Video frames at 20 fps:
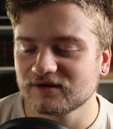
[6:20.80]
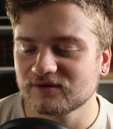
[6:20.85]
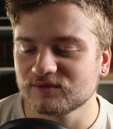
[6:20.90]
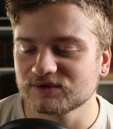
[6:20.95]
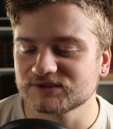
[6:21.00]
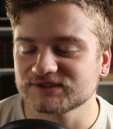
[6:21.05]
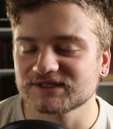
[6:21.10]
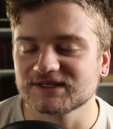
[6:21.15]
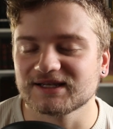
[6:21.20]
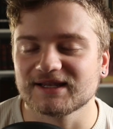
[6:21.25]

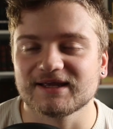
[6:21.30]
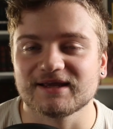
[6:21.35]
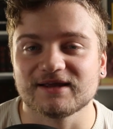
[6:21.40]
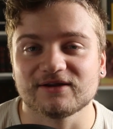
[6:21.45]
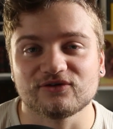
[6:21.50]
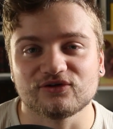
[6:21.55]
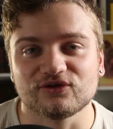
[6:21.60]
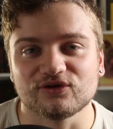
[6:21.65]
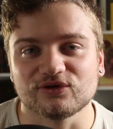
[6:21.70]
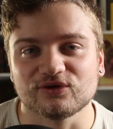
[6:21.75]
which
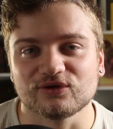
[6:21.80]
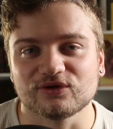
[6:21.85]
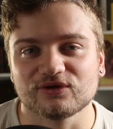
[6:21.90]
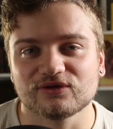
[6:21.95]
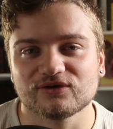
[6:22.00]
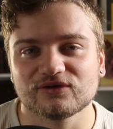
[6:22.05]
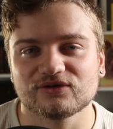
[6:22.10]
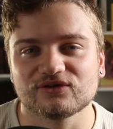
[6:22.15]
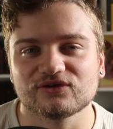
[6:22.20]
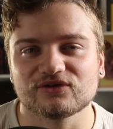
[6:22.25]
leads you
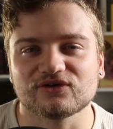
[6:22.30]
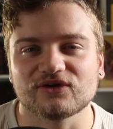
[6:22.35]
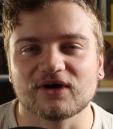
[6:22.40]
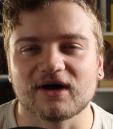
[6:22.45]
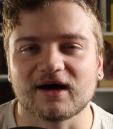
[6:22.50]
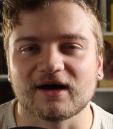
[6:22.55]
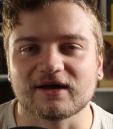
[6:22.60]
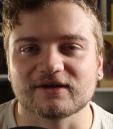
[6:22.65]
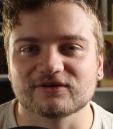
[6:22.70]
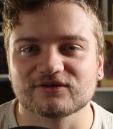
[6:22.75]
to
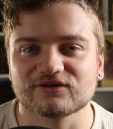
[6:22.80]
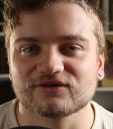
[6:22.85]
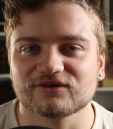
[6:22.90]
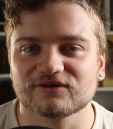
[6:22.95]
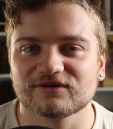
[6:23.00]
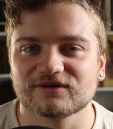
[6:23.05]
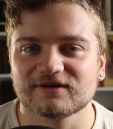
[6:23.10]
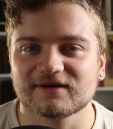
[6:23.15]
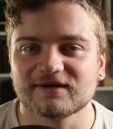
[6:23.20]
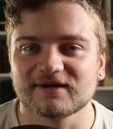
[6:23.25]
start
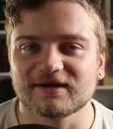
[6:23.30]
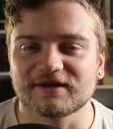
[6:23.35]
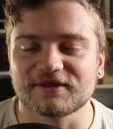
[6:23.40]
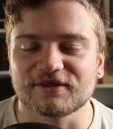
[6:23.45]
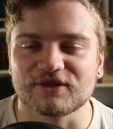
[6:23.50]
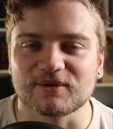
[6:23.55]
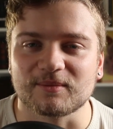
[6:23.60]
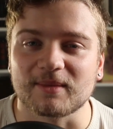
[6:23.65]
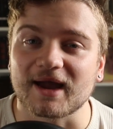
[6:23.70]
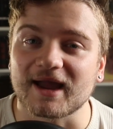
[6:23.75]

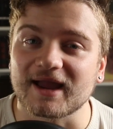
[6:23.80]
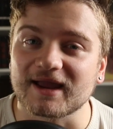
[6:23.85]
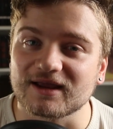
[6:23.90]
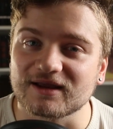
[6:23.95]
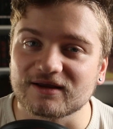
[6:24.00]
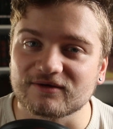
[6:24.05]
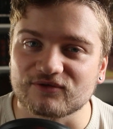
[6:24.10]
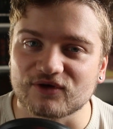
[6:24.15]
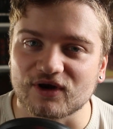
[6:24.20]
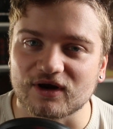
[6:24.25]
the
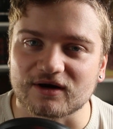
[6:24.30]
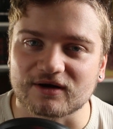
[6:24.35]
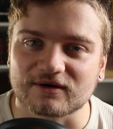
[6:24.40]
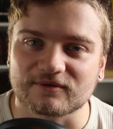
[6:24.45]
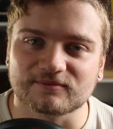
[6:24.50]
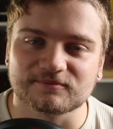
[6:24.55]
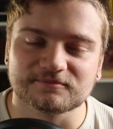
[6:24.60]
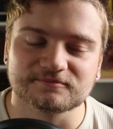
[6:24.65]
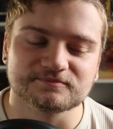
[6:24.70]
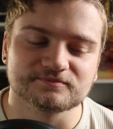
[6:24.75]
behavior.
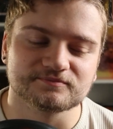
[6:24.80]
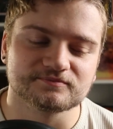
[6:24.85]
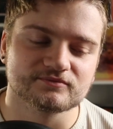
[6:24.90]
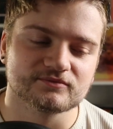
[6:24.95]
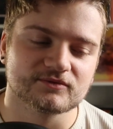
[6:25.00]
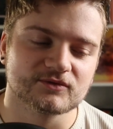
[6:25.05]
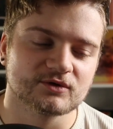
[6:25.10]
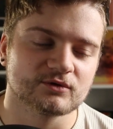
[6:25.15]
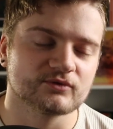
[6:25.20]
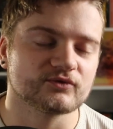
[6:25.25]

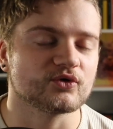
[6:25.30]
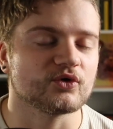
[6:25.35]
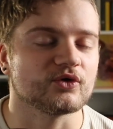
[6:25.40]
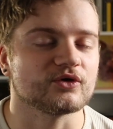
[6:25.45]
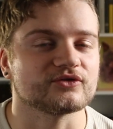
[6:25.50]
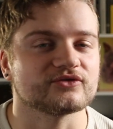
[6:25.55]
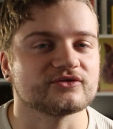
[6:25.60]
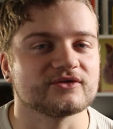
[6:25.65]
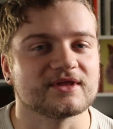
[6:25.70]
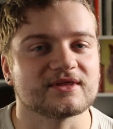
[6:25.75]
Of
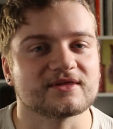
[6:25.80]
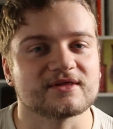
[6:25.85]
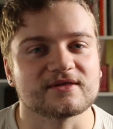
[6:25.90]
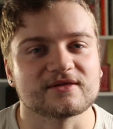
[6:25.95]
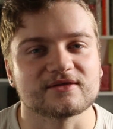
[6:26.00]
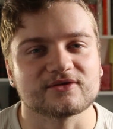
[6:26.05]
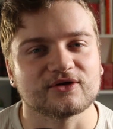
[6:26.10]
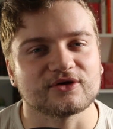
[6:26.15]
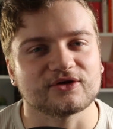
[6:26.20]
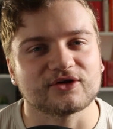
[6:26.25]
course, this
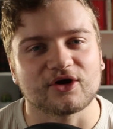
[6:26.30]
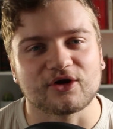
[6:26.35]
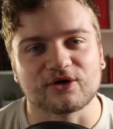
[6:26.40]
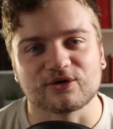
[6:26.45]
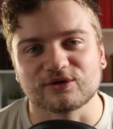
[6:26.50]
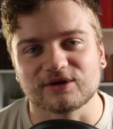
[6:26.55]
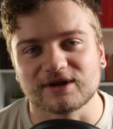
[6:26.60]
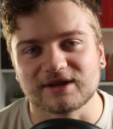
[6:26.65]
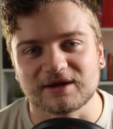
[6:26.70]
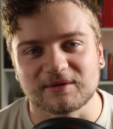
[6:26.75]
is not
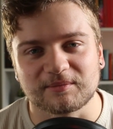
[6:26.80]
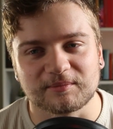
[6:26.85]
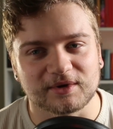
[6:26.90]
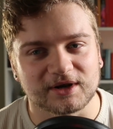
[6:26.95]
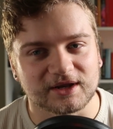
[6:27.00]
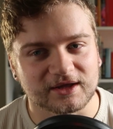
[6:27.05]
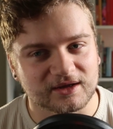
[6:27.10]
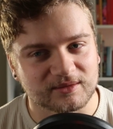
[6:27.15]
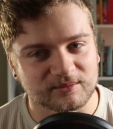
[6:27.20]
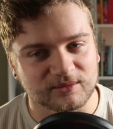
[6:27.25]
only
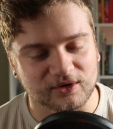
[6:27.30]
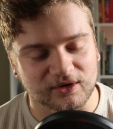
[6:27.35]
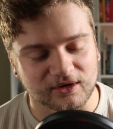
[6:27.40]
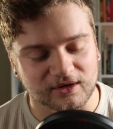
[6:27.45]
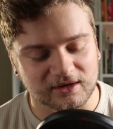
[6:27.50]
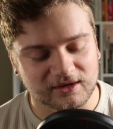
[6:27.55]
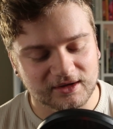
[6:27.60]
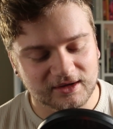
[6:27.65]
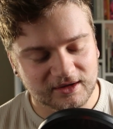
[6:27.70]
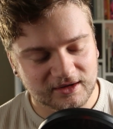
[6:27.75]

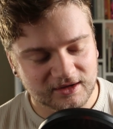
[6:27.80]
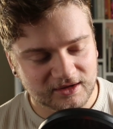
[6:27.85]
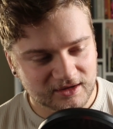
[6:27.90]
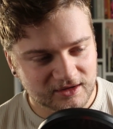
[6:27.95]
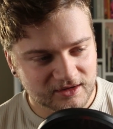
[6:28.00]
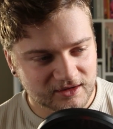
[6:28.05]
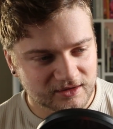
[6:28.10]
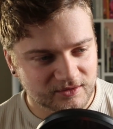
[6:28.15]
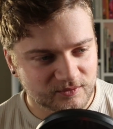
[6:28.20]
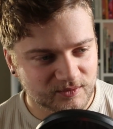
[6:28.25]
applicable
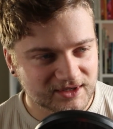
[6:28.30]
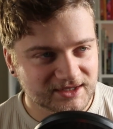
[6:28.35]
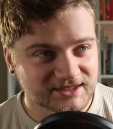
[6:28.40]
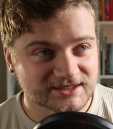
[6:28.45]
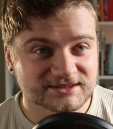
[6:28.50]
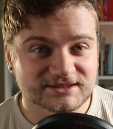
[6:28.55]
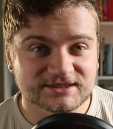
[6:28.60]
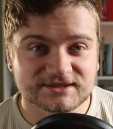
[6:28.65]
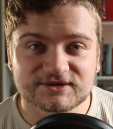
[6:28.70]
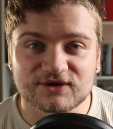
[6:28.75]
when
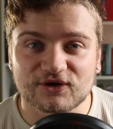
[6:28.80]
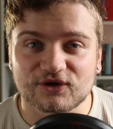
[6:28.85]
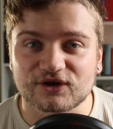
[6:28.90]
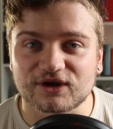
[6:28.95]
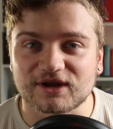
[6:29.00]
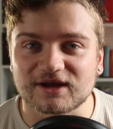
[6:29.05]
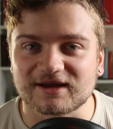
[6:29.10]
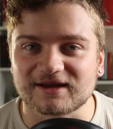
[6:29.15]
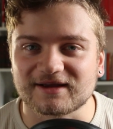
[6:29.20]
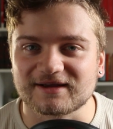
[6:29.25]

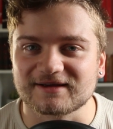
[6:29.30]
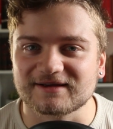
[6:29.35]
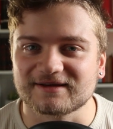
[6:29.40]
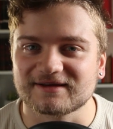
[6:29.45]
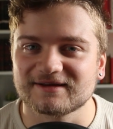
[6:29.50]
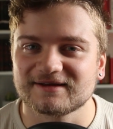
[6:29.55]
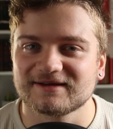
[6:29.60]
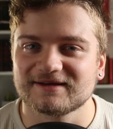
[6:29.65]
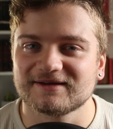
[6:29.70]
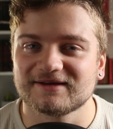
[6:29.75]
concerning
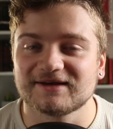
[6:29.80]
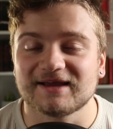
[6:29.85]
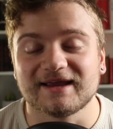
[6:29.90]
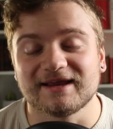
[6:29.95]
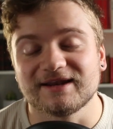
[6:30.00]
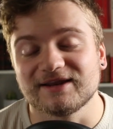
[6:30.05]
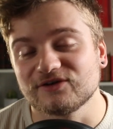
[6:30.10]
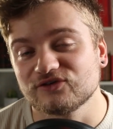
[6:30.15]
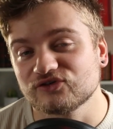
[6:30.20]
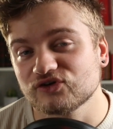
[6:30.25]

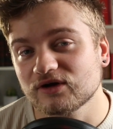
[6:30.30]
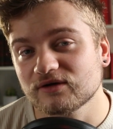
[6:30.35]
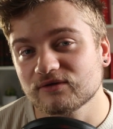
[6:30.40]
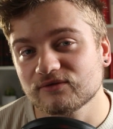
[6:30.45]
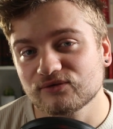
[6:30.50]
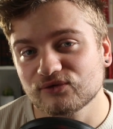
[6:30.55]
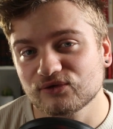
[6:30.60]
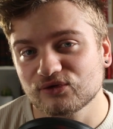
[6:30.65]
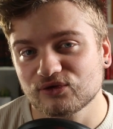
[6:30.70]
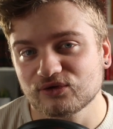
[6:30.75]
eating junk
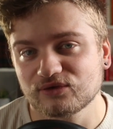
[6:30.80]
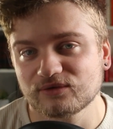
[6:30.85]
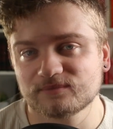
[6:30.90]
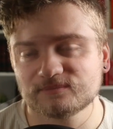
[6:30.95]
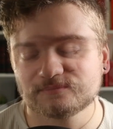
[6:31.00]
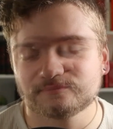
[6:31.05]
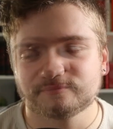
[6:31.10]
food.